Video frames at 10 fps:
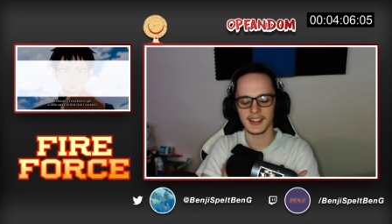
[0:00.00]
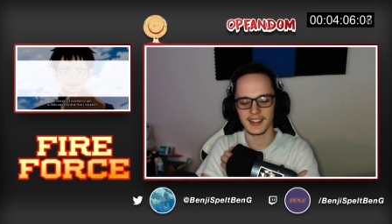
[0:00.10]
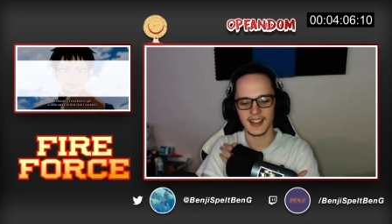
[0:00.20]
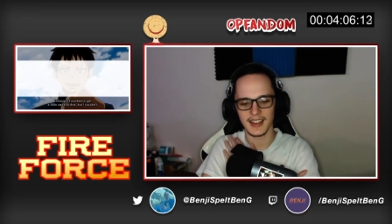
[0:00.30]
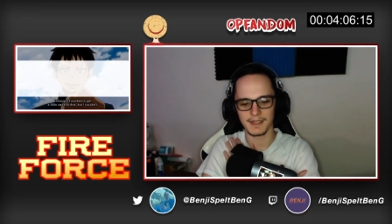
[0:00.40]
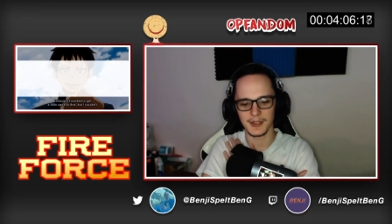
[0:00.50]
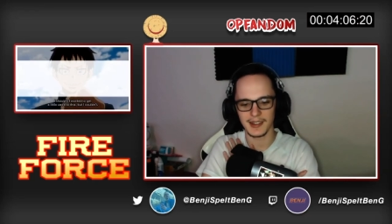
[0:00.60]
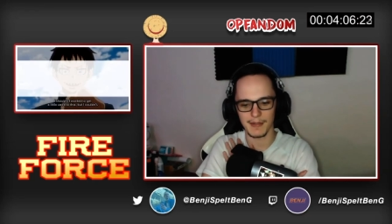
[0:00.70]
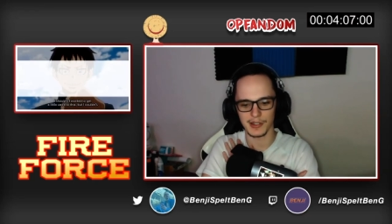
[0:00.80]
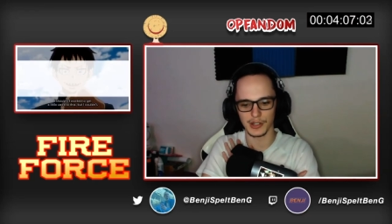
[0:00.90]
if
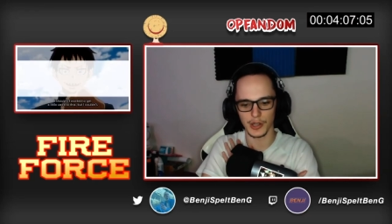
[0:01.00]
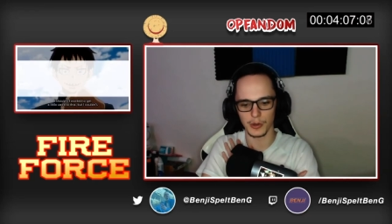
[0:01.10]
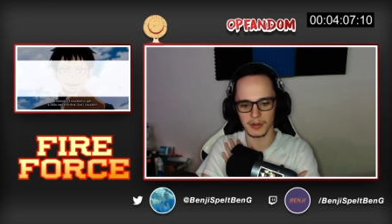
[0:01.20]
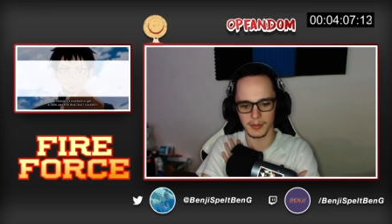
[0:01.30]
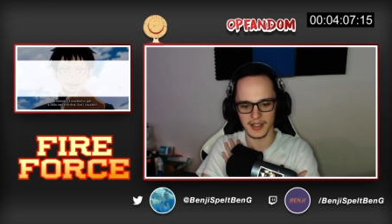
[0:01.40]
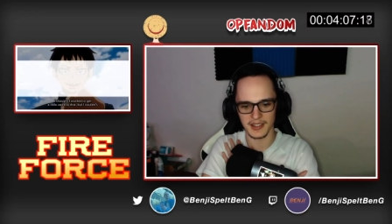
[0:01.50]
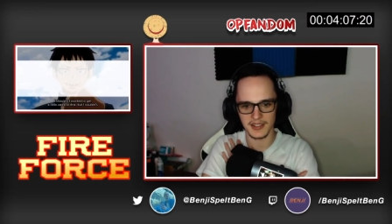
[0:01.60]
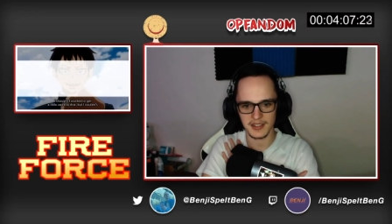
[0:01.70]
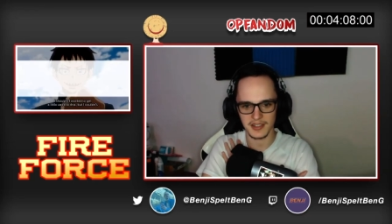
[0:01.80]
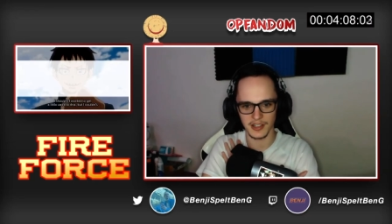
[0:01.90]
you never do, it
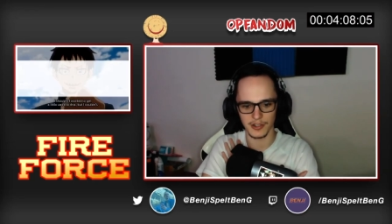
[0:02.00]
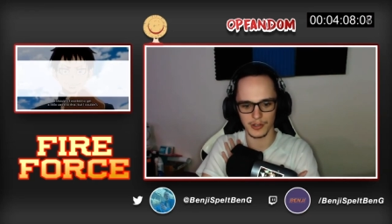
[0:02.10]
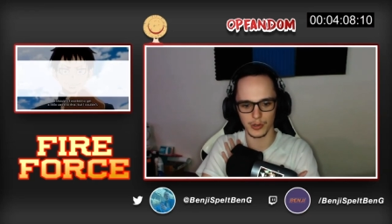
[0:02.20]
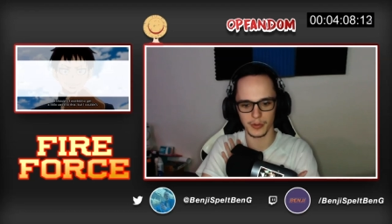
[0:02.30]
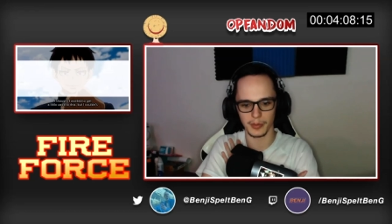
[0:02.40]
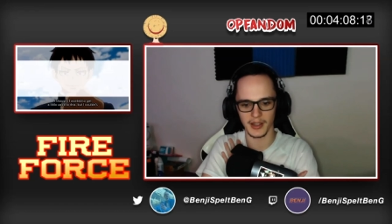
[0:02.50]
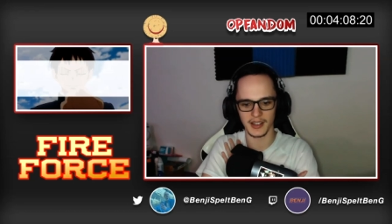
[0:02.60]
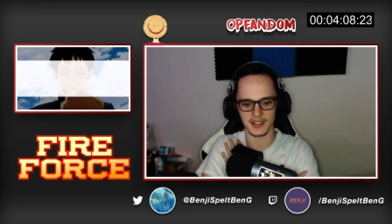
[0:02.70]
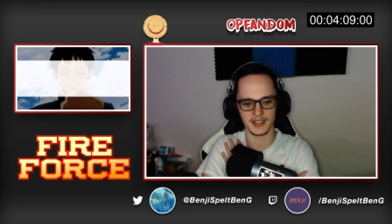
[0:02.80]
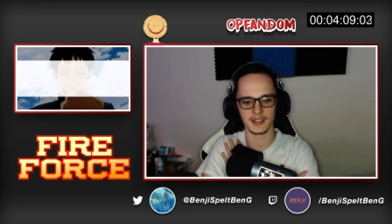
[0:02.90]
means you're a good
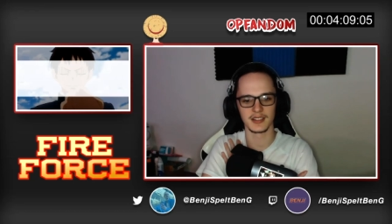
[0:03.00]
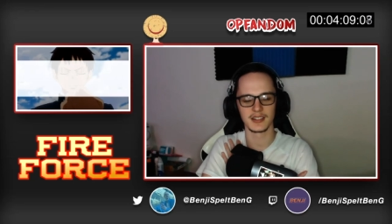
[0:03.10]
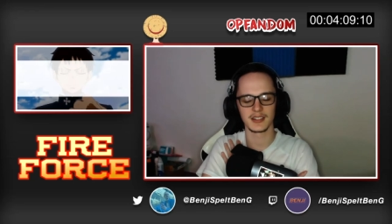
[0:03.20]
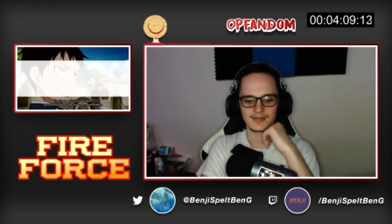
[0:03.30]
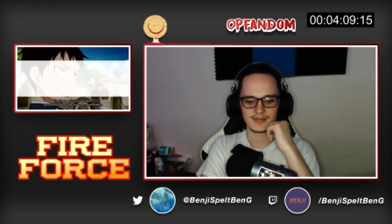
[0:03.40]
person.